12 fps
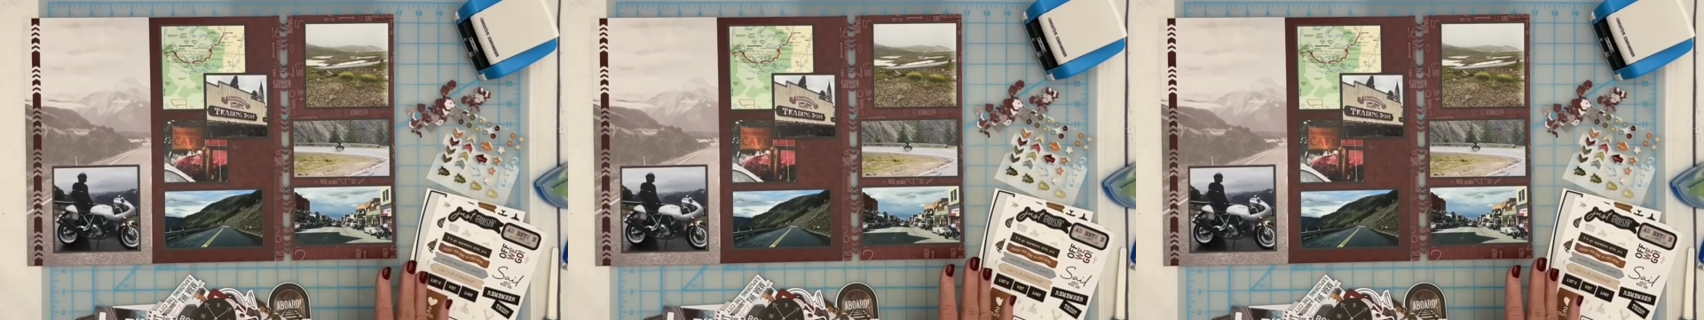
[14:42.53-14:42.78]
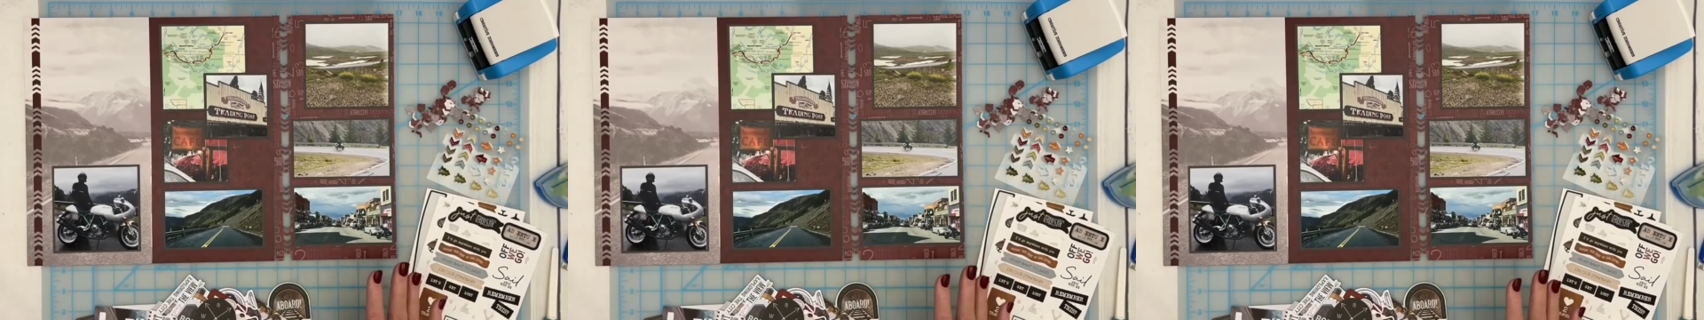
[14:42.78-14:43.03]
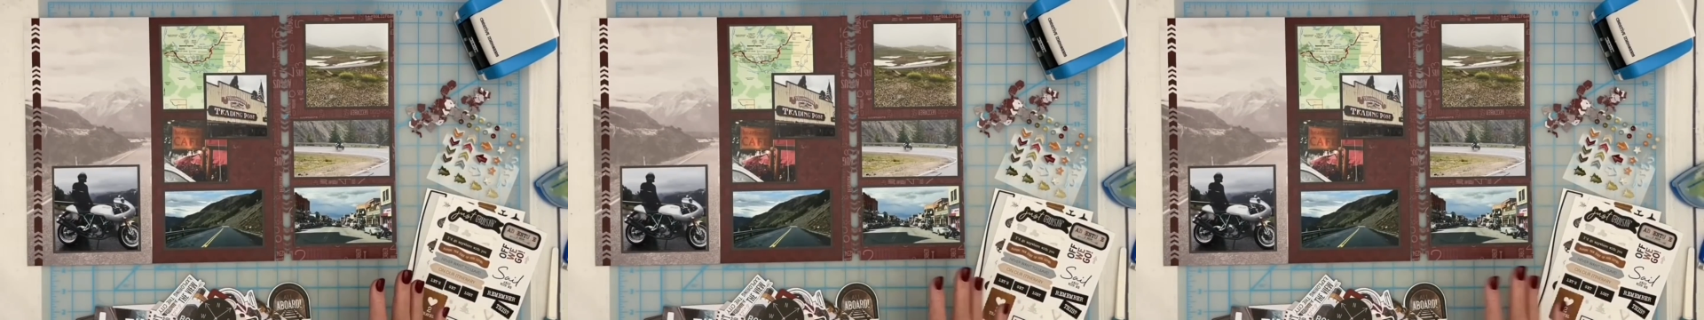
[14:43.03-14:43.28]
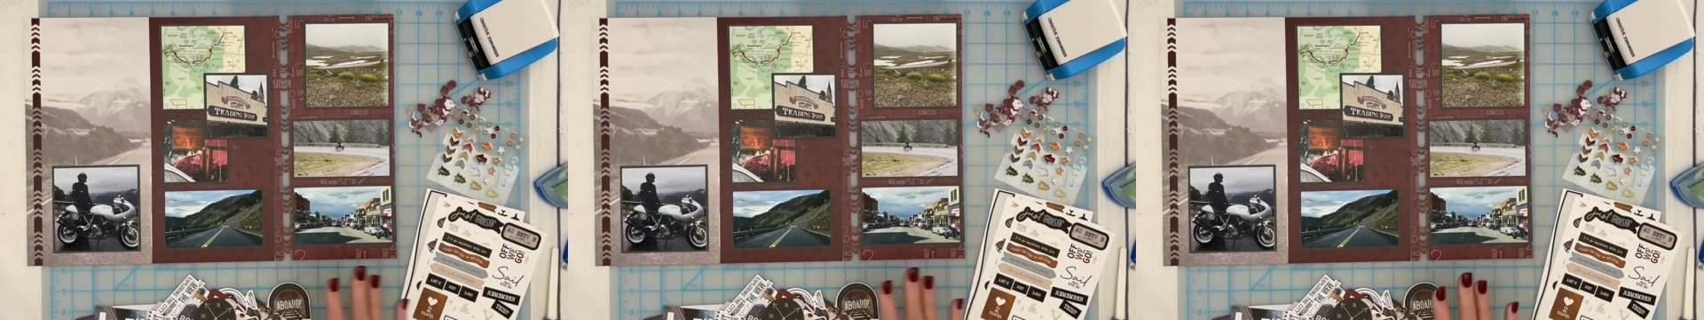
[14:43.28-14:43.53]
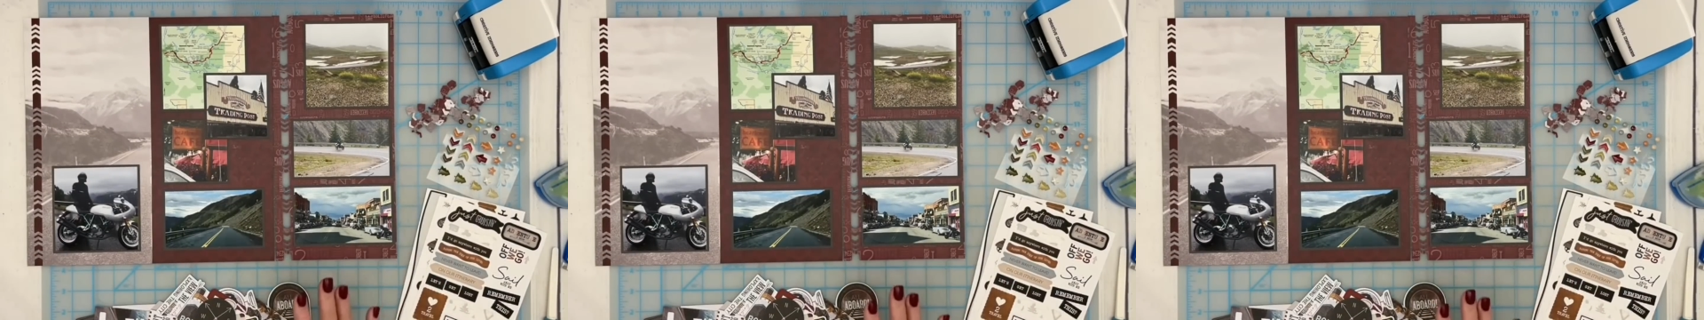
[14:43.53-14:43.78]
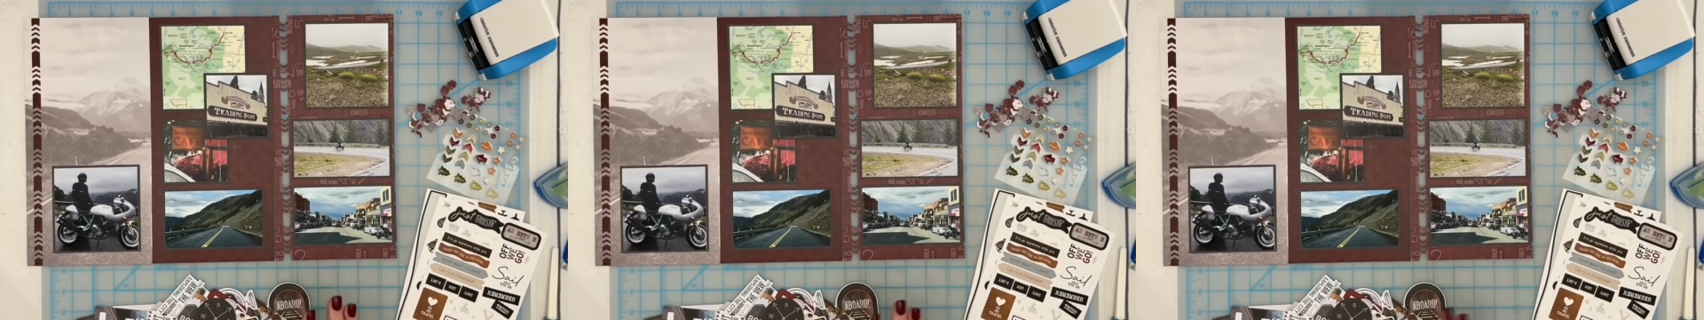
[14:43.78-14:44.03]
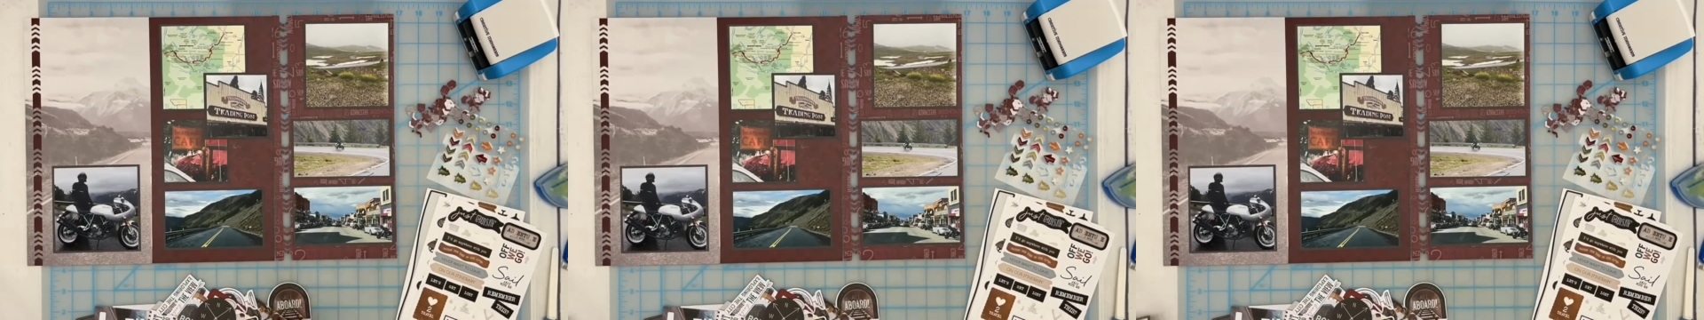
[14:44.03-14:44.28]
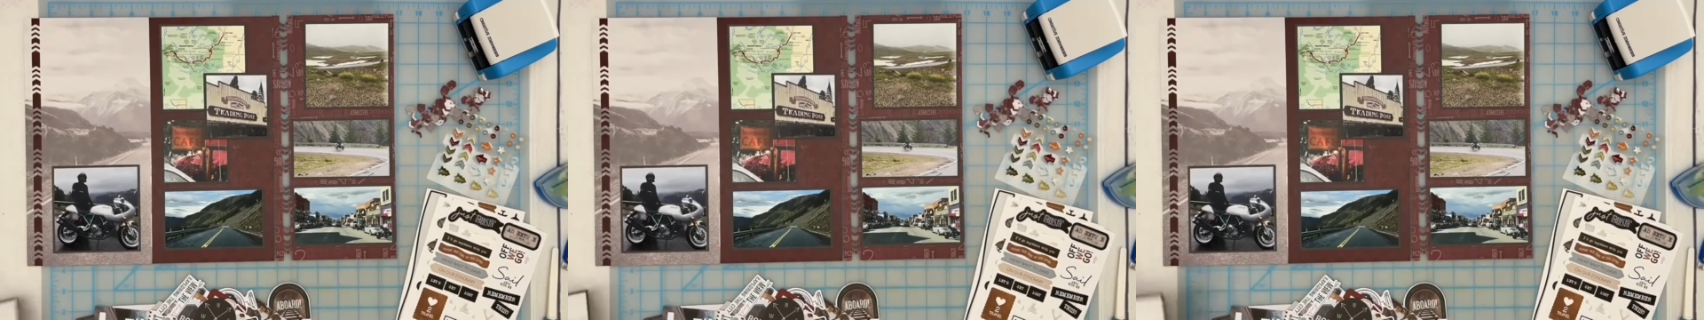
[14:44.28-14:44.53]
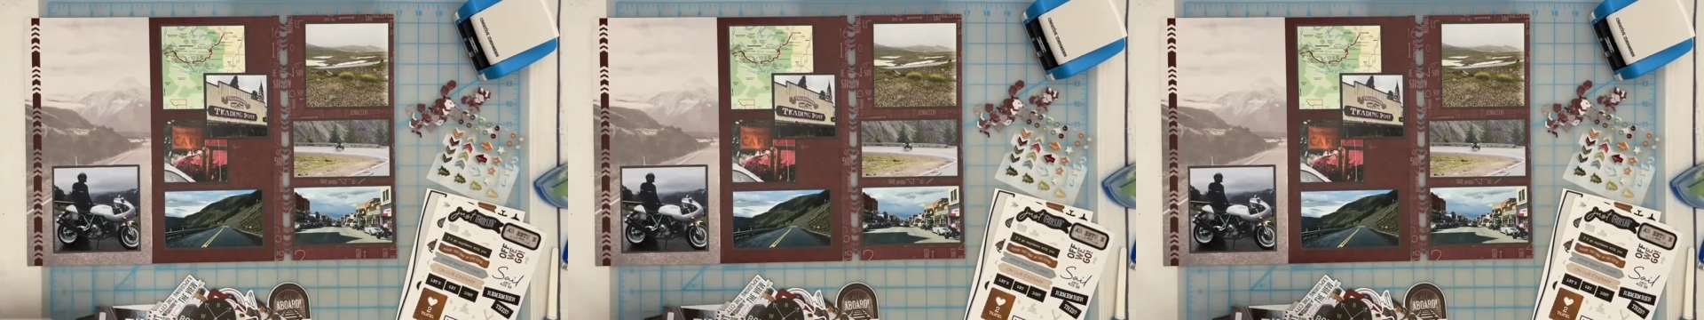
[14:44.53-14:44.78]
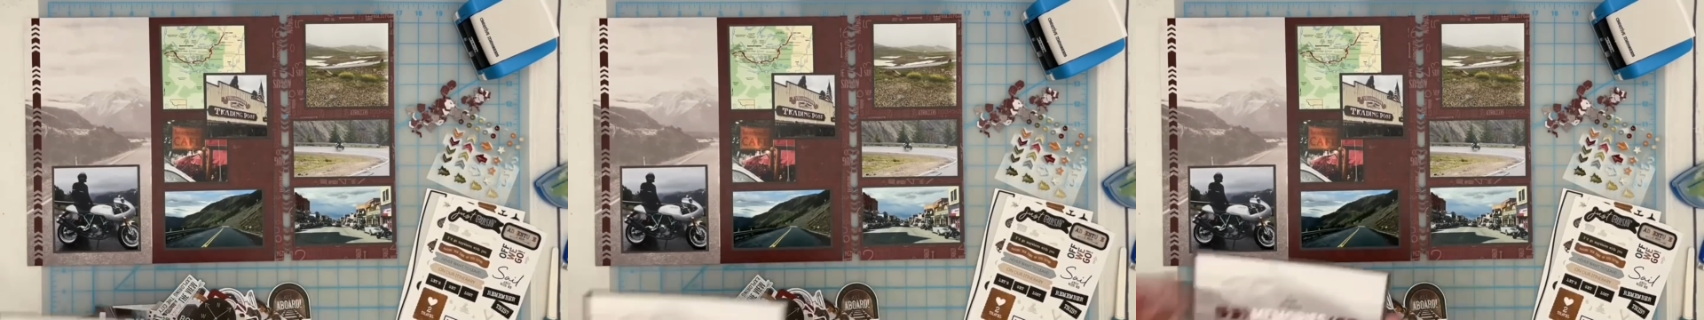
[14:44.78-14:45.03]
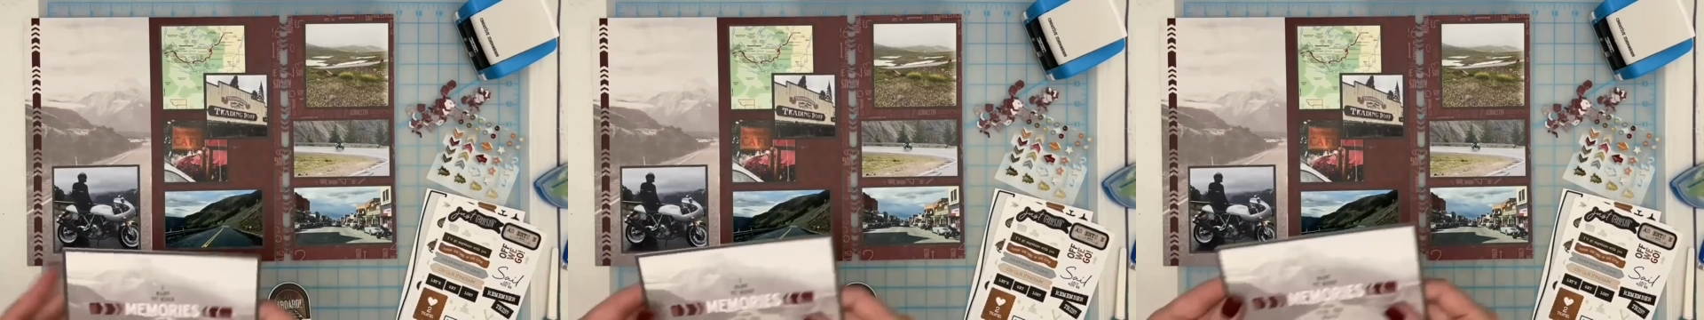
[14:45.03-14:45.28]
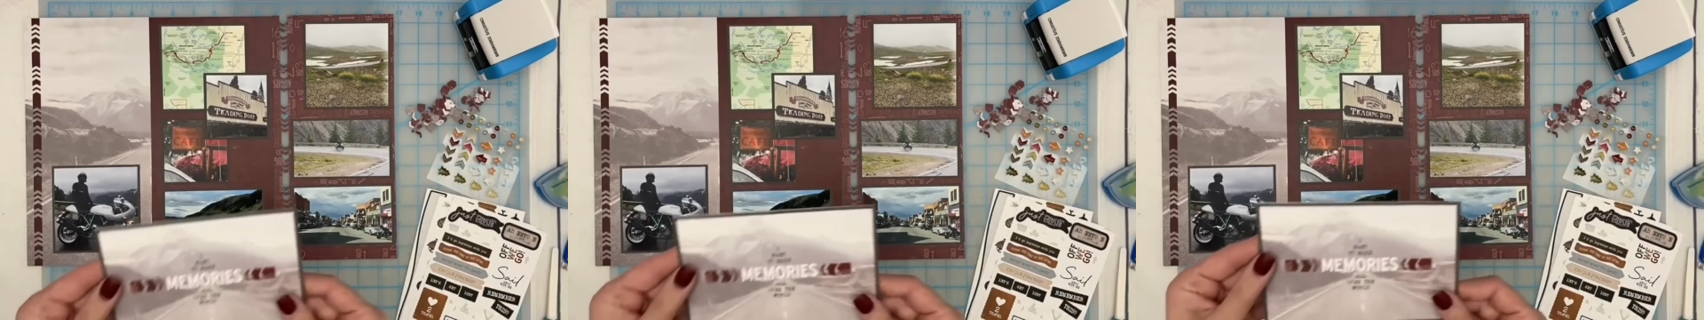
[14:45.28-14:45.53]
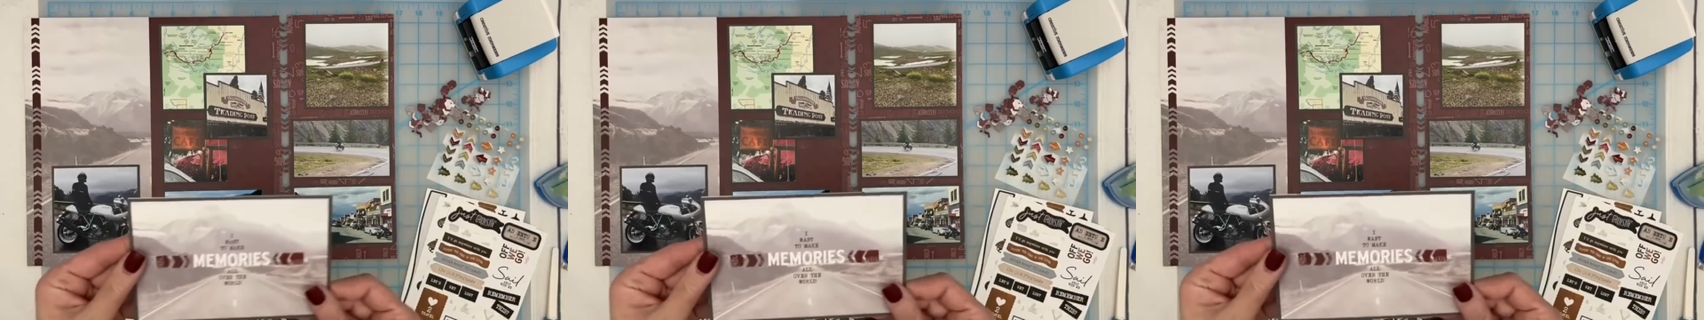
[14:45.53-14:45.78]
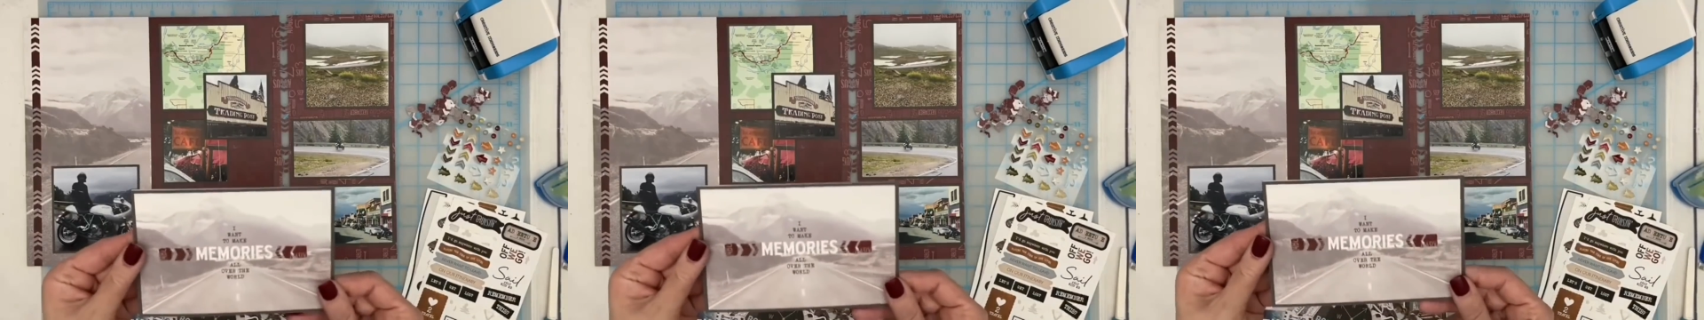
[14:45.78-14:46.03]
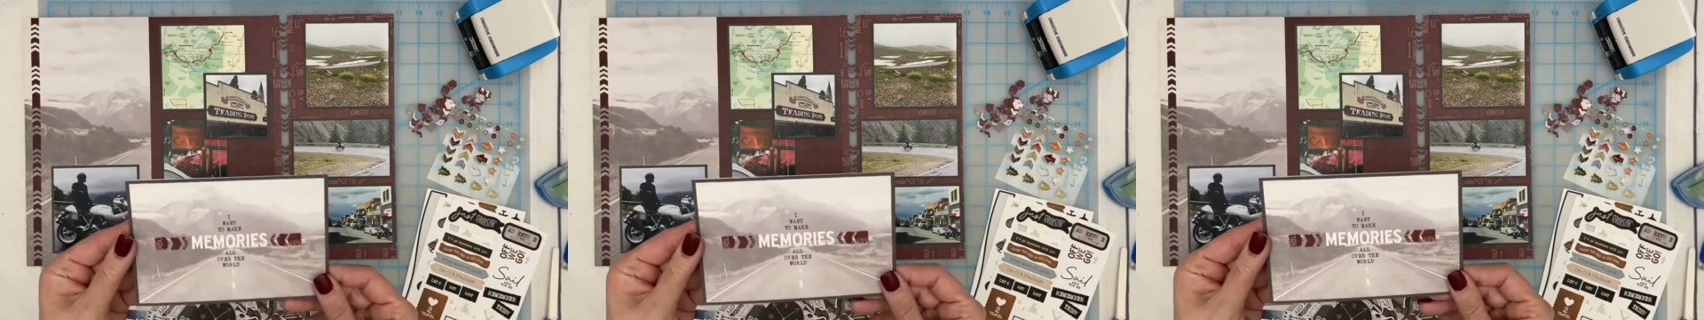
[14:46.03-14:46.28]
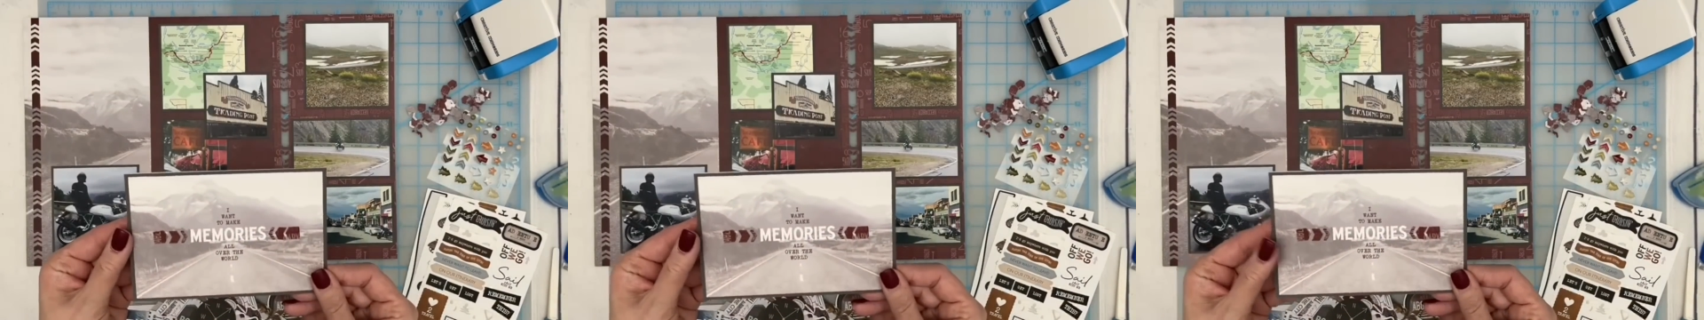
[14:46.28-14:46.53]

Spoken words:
No face is visible, so there are no lips to read.